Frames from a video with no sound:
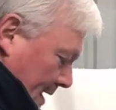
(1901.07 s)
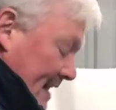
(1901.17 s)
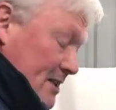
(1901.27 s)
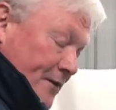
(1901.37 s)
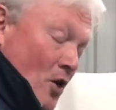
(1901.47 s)

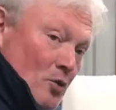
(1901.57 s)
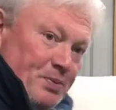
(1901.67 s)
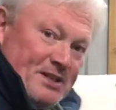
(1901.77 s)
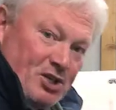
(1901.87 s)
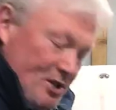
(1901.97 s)
in its final
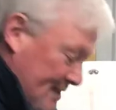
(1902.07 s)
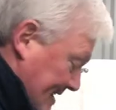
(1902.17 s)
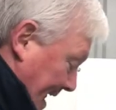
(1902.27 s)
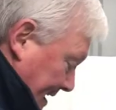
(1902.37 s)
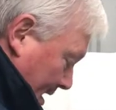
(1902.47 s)
position,
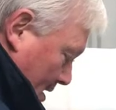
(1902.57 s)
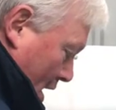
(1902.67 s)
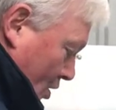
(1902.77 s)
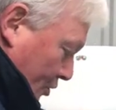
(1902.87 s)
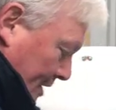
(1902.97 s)
standing on
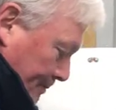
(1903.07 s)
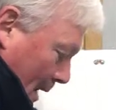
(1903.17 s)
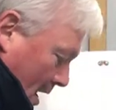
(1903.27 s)
concrete